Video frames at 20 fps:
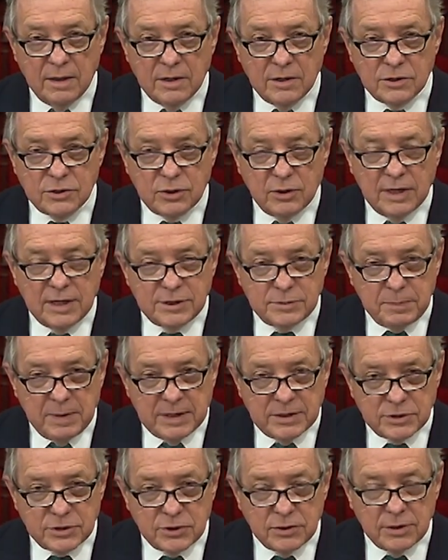So let's
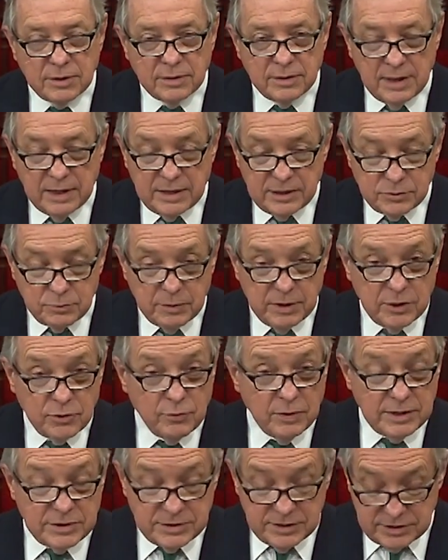make certain that as we
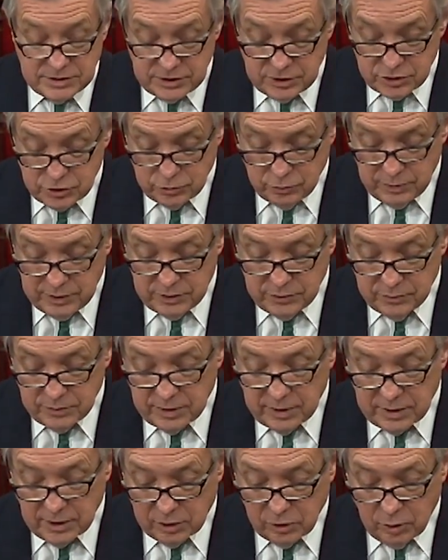address this issue, we do it
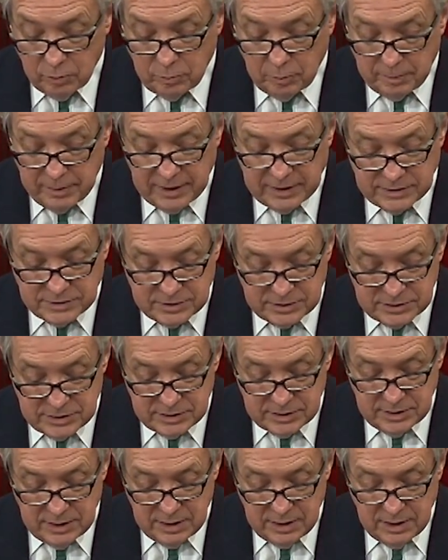on a global
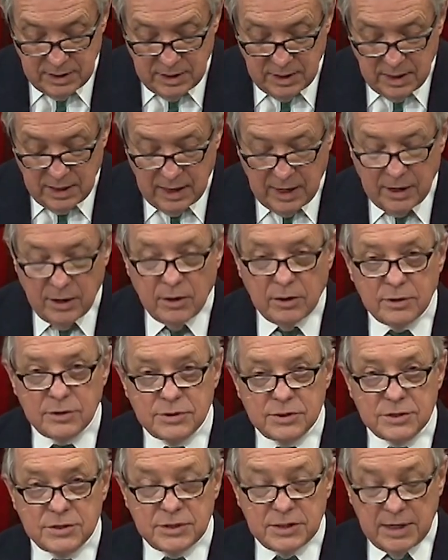basis. I urge
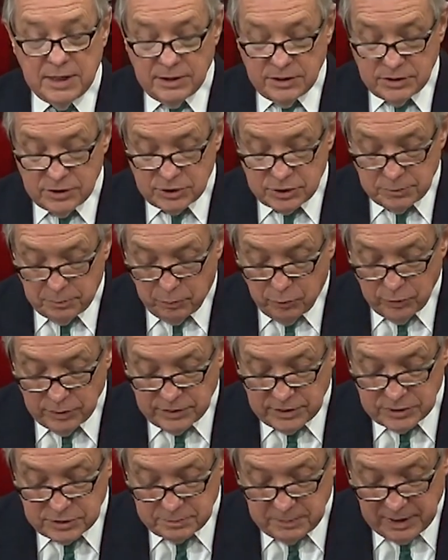the Senate to support
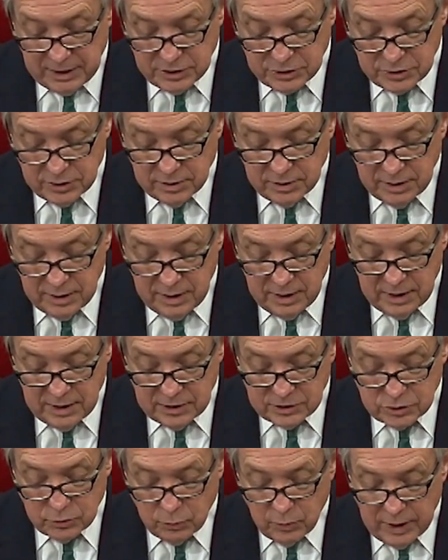this measure
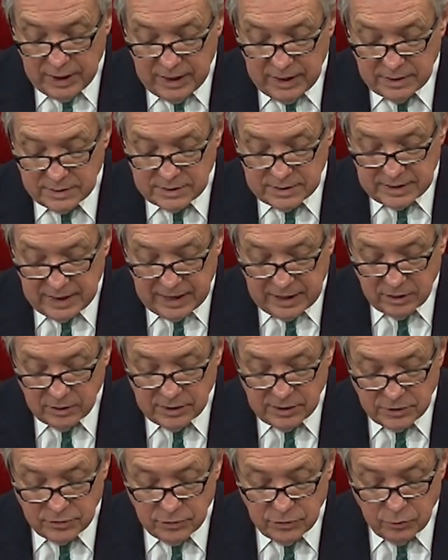as a way to not
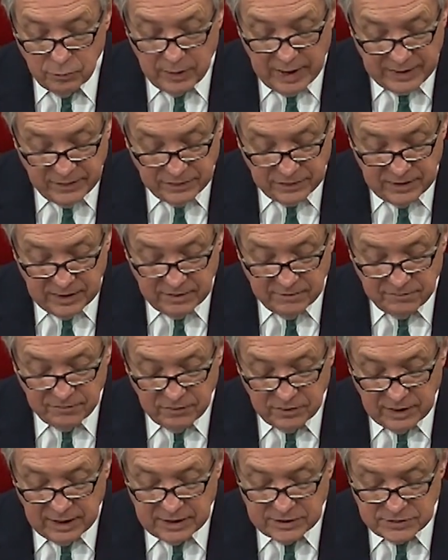only do the right thing
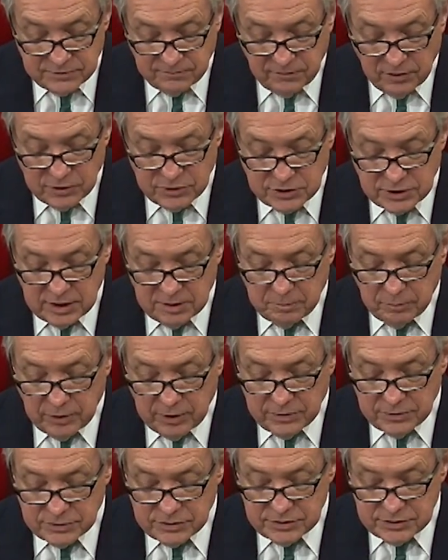for less fortunate
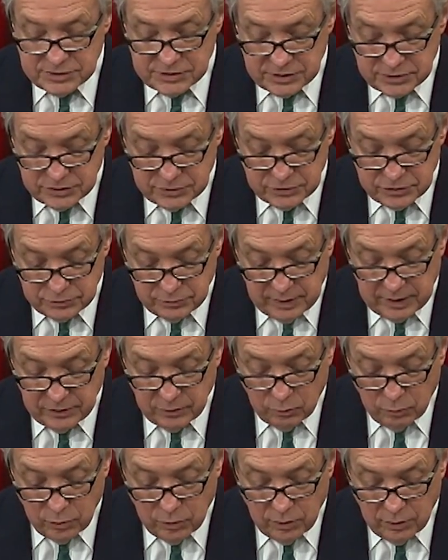brothers and sisters around the
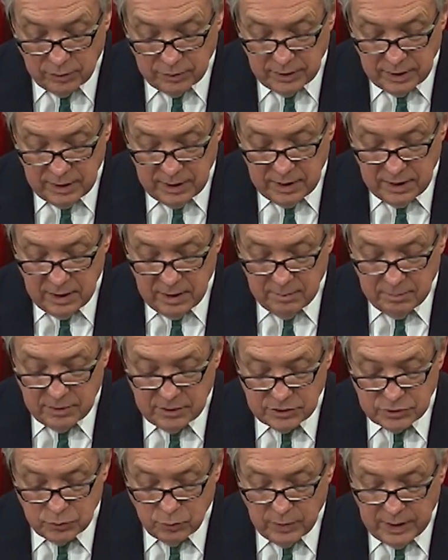world, but
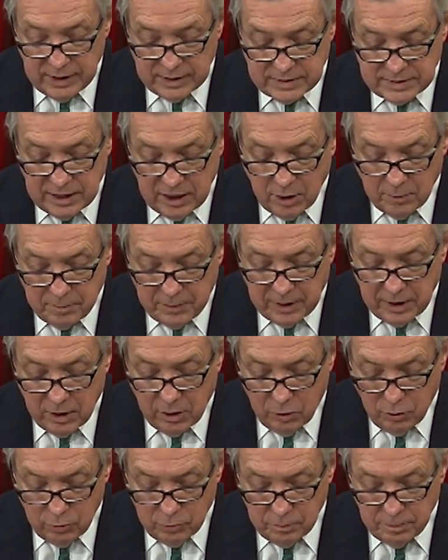as a way to help
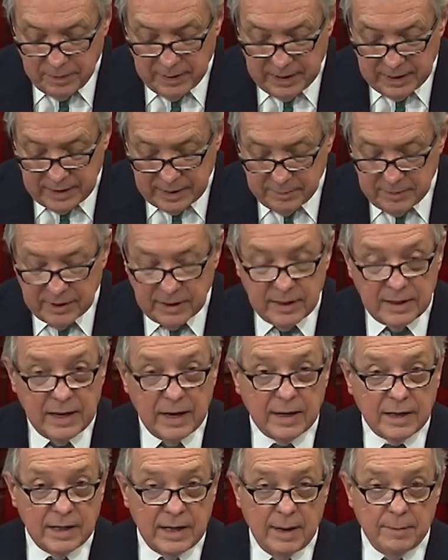our own pandemic and
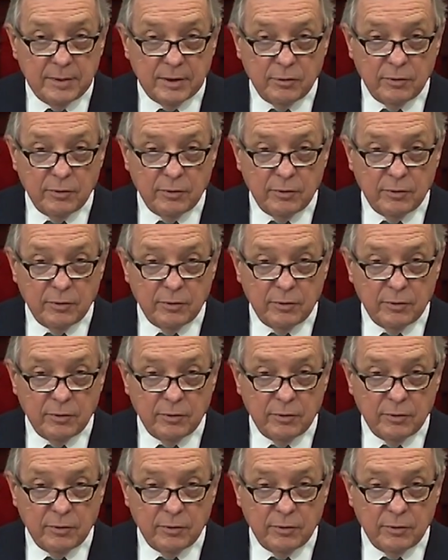economic